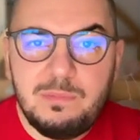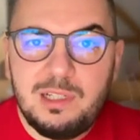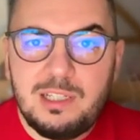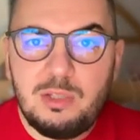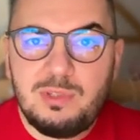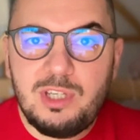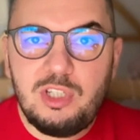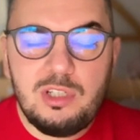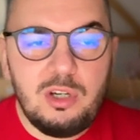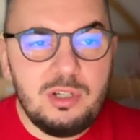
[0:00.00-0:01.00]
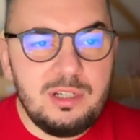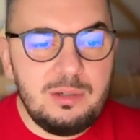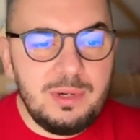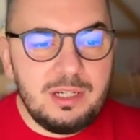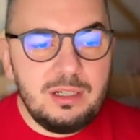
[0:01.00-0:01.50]
association on a
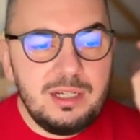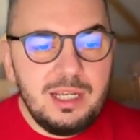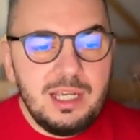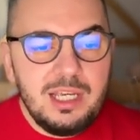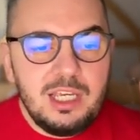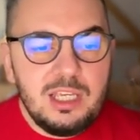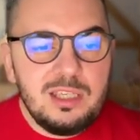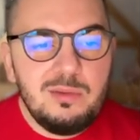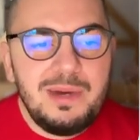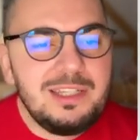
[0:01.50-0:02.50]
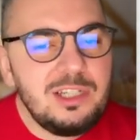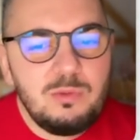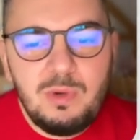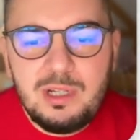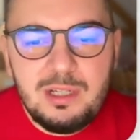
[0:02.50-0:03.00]
record, you might
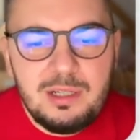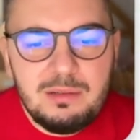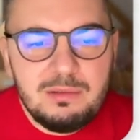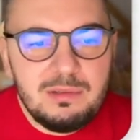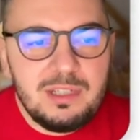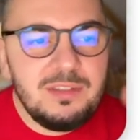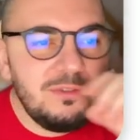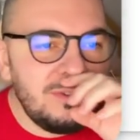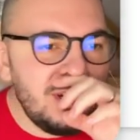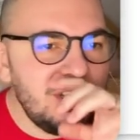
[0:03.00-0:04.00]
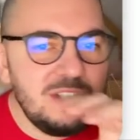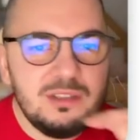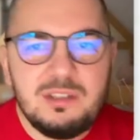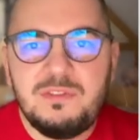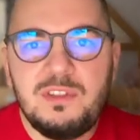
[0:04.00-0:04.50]
just want to refresh
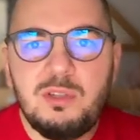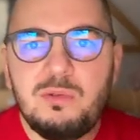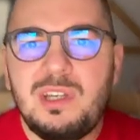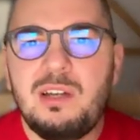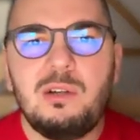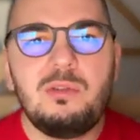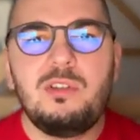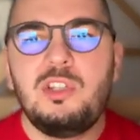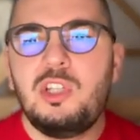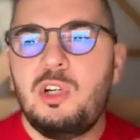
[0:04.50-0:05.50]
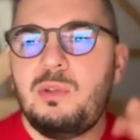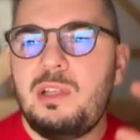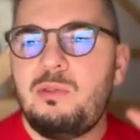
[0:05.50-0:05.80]
the reviews. I don't know, that